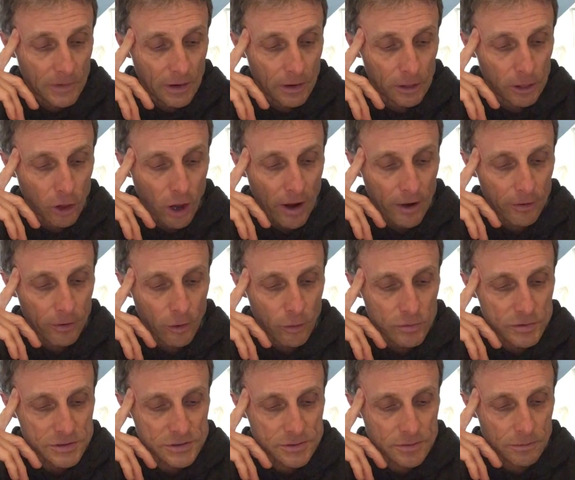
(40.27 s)
lot of
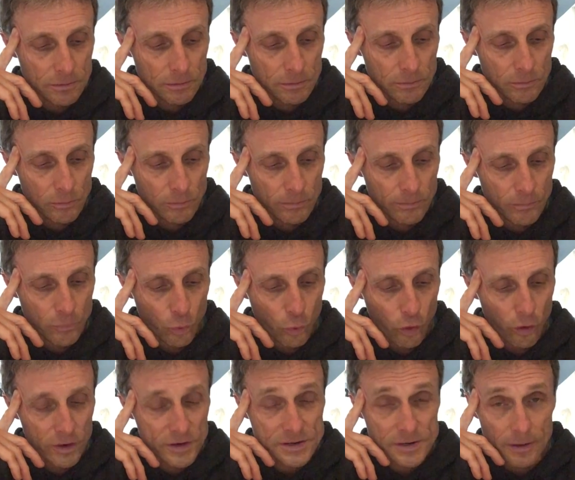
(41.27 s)
those
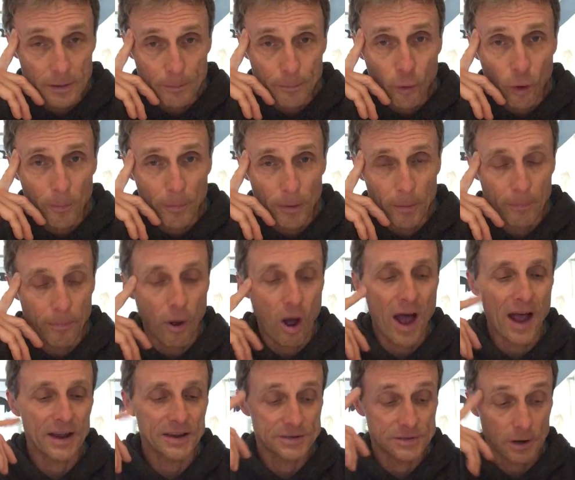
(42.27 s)
words in the purple
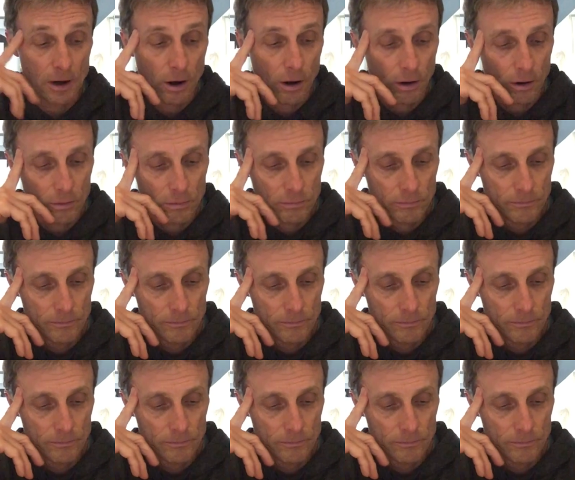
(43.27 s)
box are